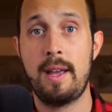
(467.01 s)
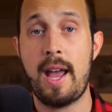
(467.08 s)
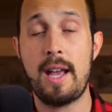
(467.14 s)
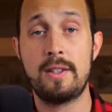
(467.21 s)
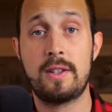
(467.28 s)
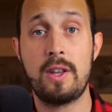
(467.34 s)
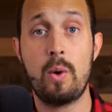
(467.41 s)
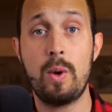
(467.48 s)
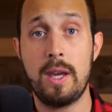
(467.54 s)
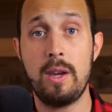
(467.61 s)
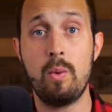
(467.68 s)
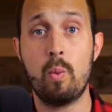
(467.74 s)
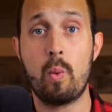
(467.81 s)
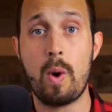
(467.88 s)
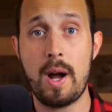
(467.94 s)
as though
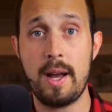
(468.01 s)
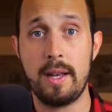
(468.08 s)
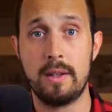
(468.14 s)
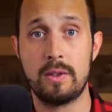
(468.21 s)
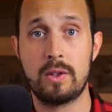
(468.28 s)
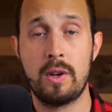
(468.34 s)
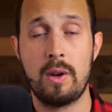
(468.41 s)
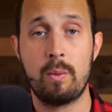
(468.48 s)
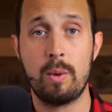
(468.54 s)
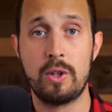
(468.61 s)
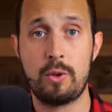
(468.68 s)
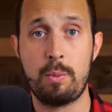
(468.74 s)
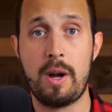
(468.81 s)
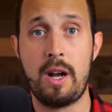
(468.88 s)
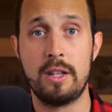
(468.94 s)
he was
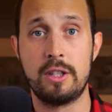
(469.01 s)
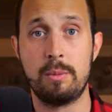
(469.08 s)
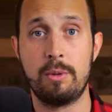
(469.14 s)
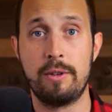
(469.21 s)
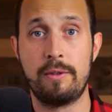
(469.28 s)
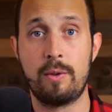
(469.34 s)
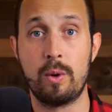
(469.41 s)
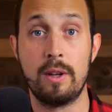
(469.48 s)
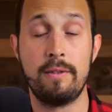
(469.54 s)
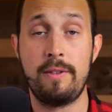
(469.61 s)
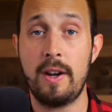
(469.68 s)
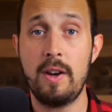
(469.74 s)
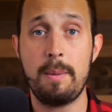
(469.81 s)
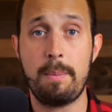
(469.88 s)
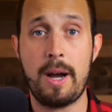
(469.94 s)
responsible for it,
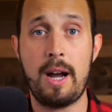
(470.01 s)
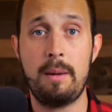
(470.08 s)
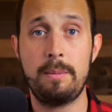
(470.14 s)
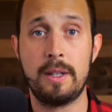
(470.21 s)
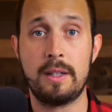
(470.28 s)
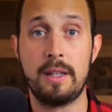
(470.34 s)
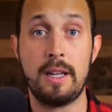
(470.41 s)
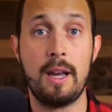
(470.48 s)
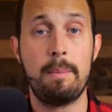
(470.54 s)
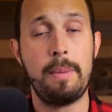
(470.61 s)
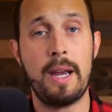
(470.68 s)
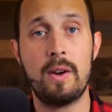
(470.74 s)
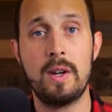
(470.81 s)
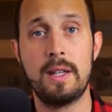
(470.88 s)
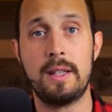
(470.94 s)
very publicly,
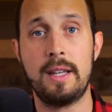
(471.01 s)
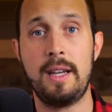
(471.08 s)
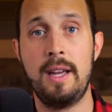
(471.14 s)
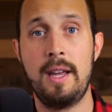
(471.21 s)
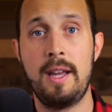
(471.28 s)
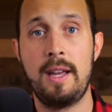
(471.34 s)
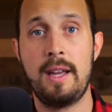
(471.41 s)
apparently,